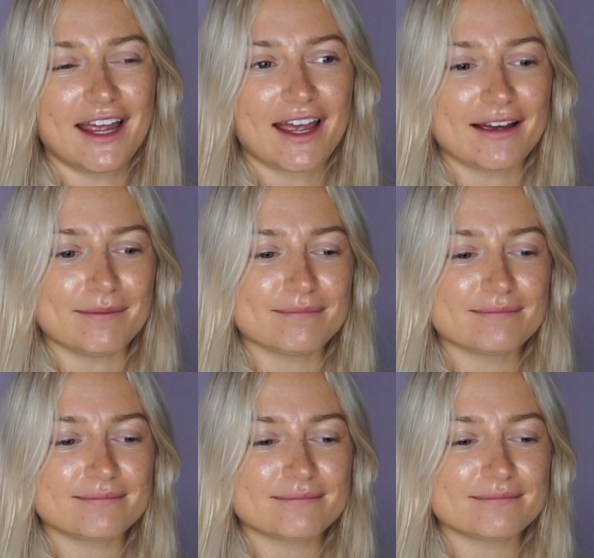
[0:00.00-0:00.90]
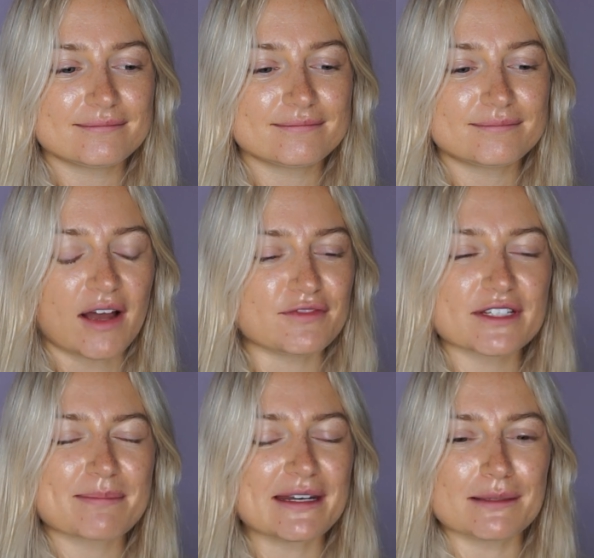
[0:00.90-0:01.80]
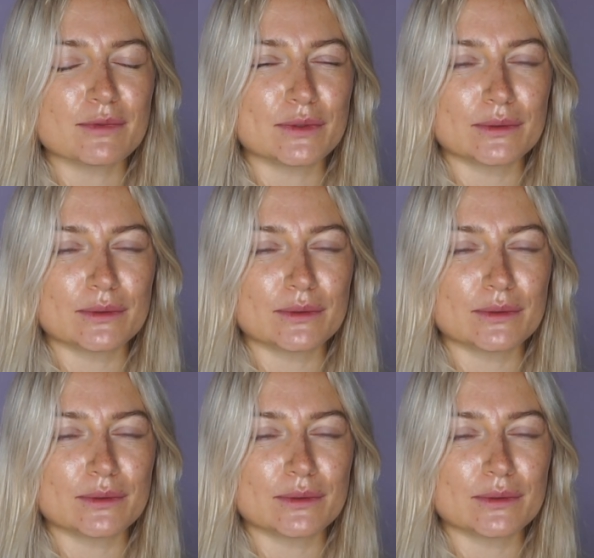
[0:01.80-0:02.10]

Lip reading: But I've just made it more